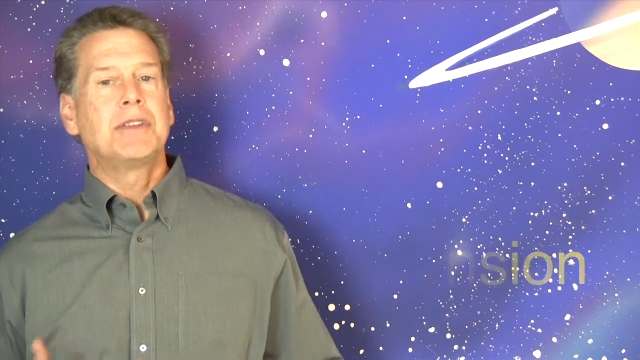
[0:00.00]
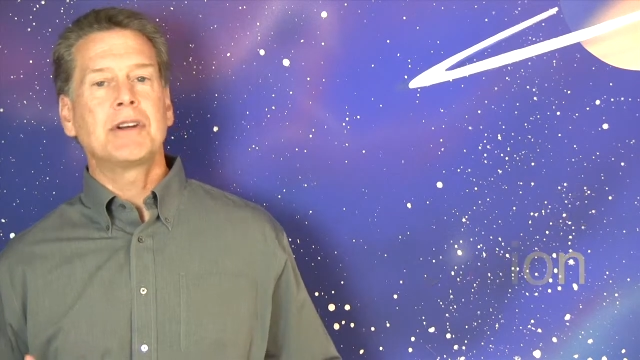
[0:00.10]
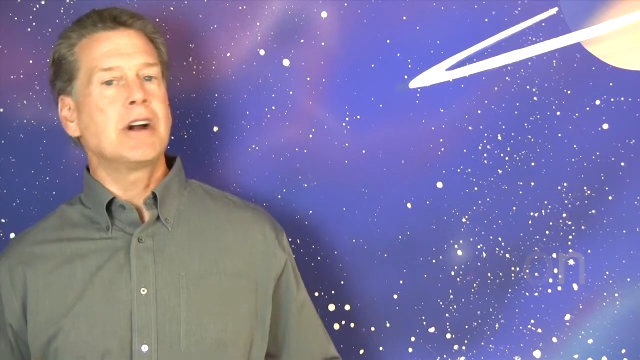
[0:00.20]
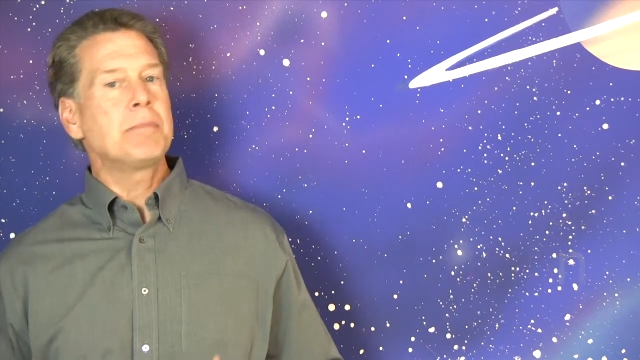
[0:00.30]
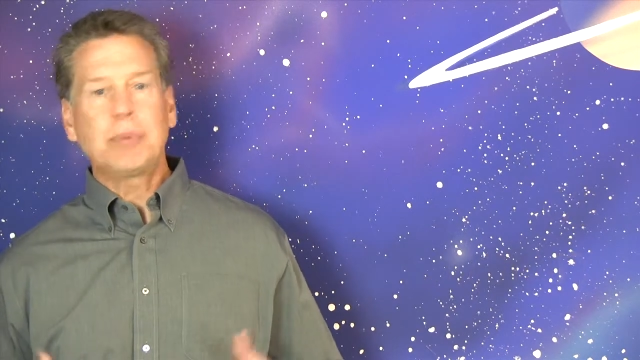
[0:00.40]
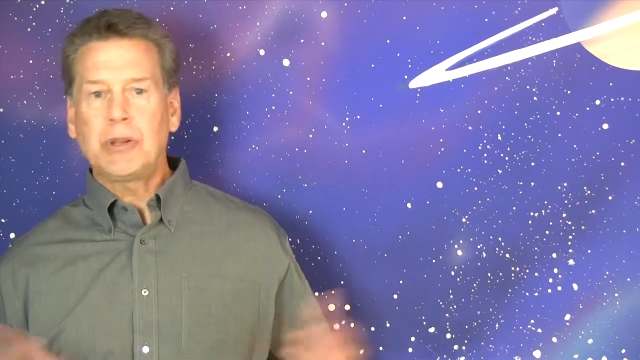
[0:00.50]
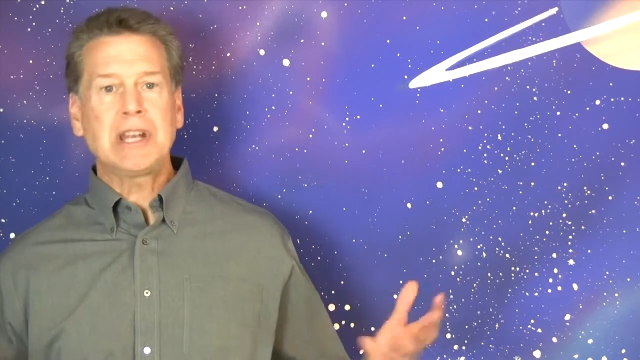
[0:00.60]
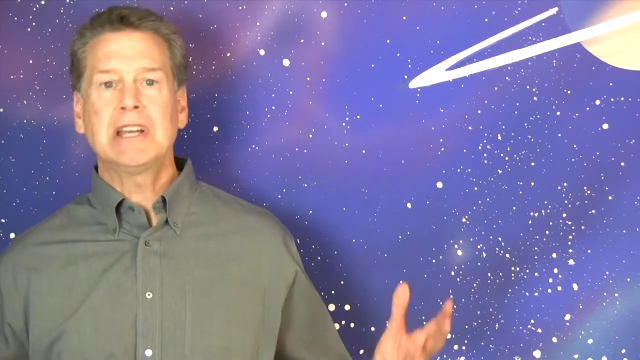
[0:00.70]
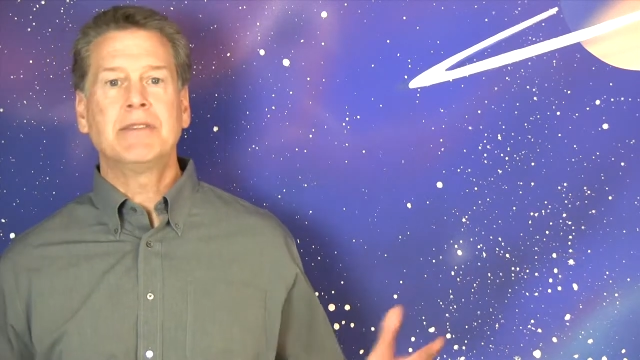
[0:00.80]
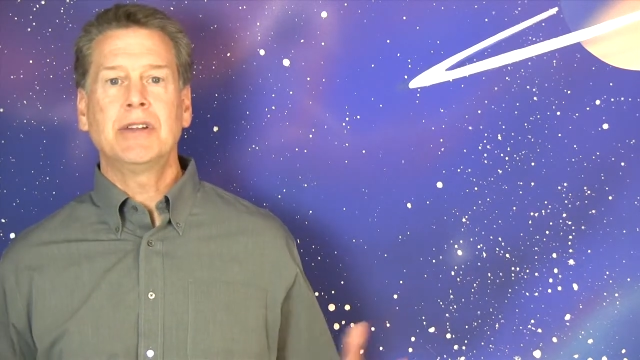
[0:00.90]
There are
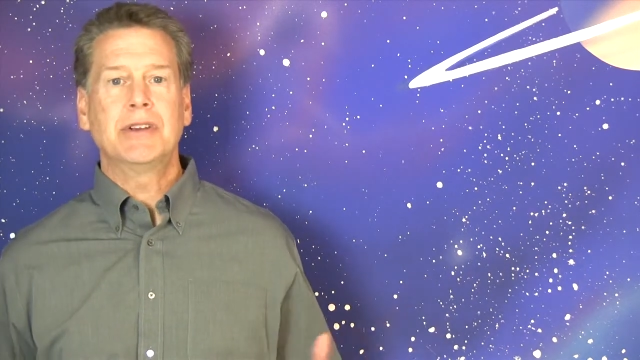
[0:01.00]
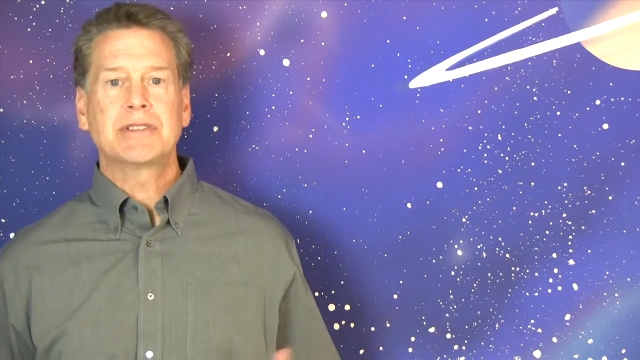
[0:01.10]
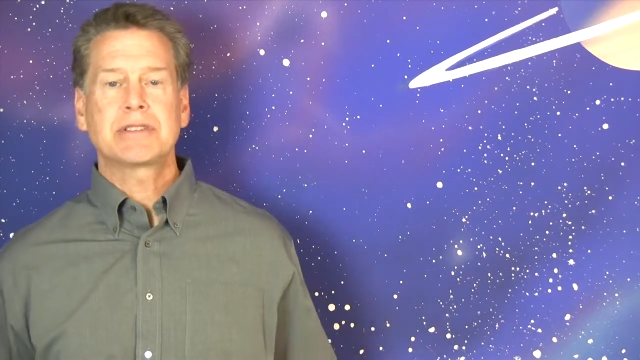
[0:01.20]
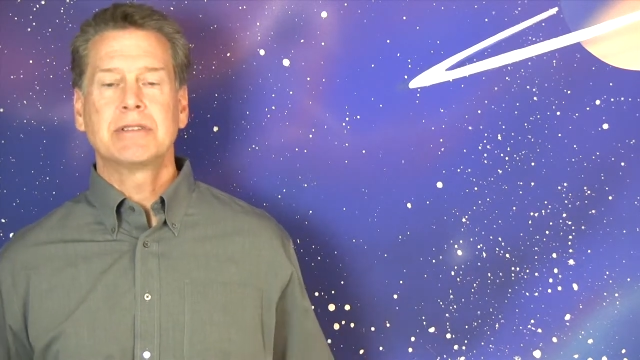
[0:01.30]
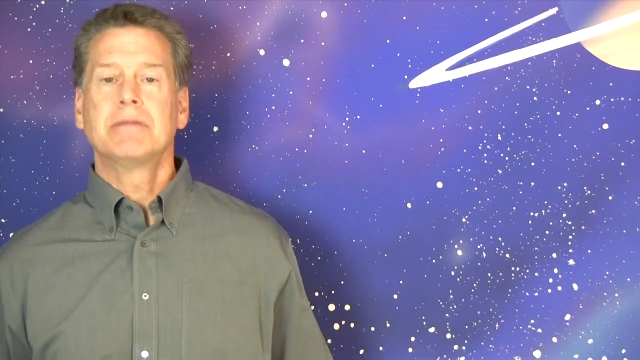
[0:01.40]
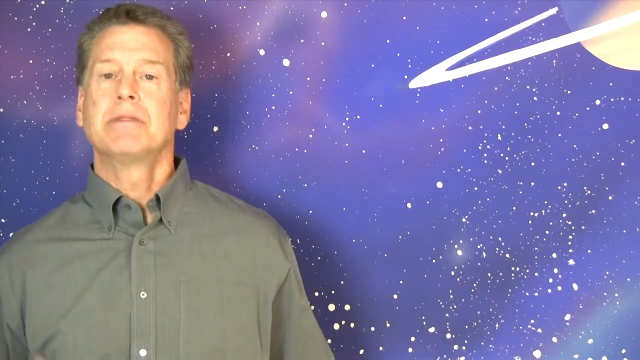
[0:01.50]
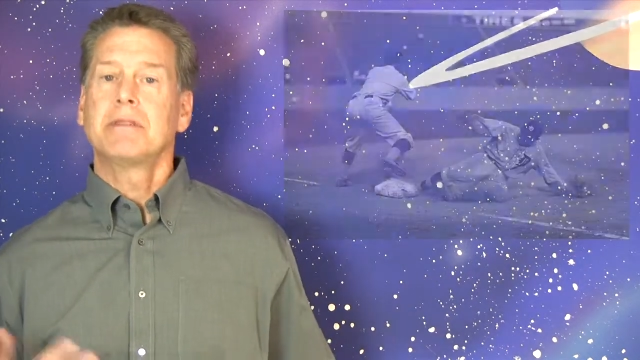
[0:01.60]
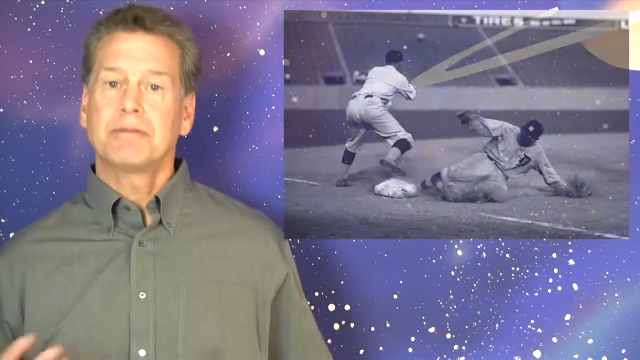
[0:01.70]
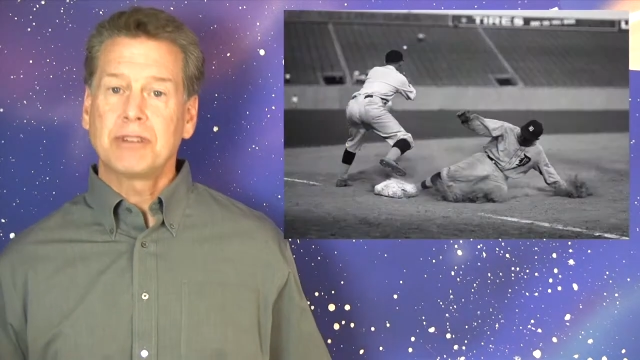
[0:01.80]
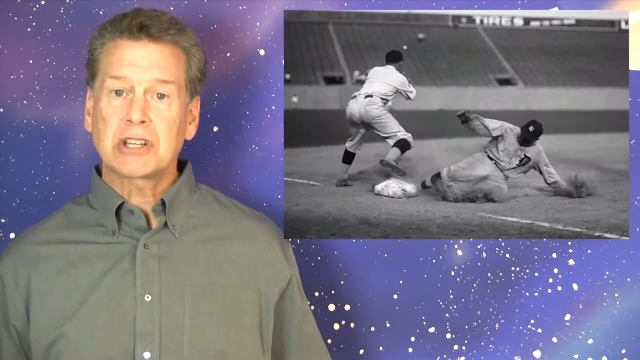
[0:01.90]
plenty of others.
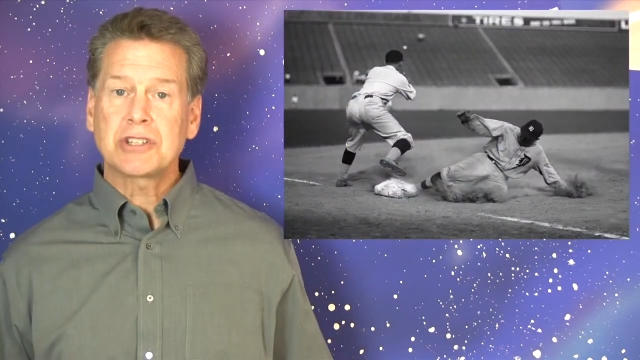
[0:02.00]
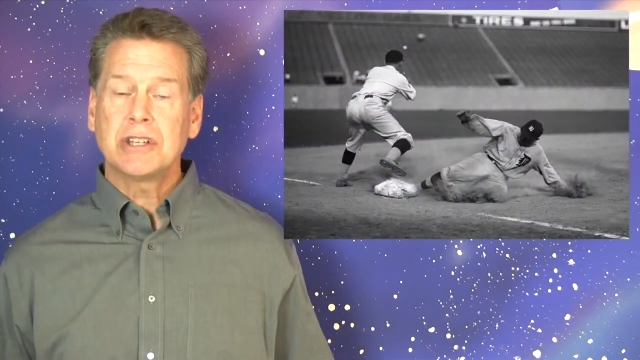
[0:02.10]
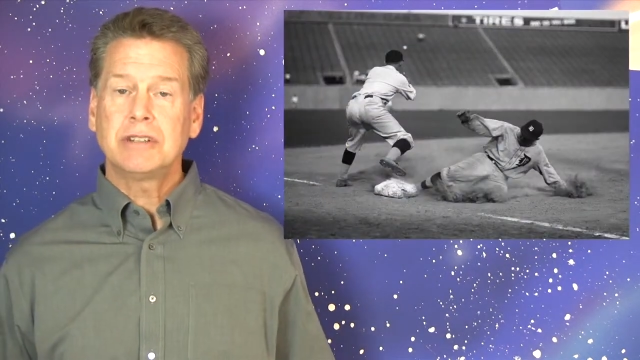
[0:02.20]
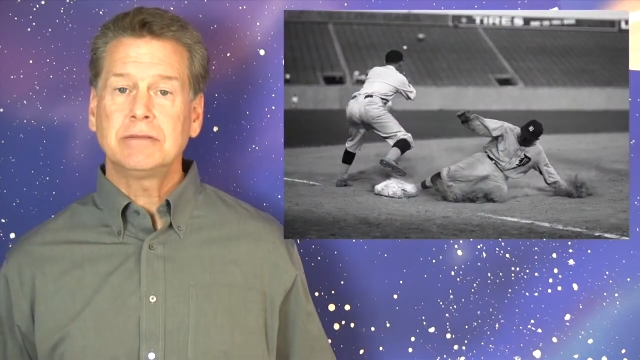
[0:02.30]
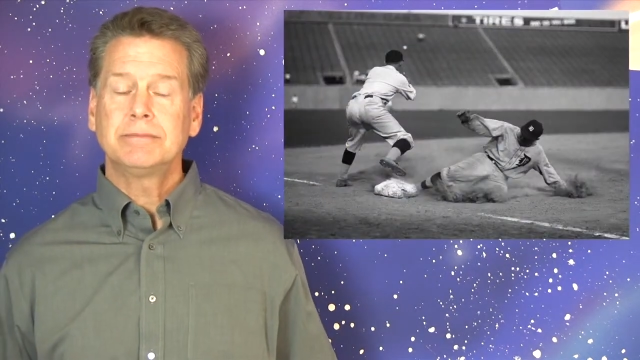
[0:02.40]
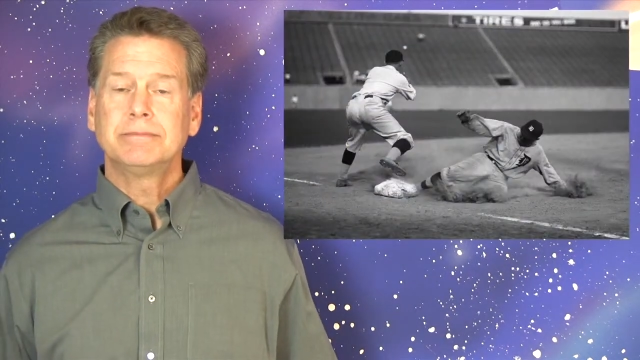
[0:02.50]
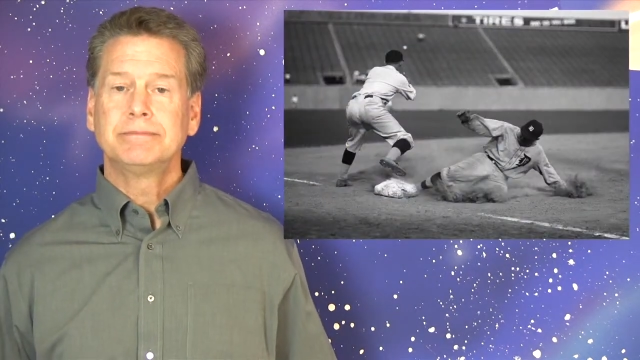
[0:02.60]
Friction,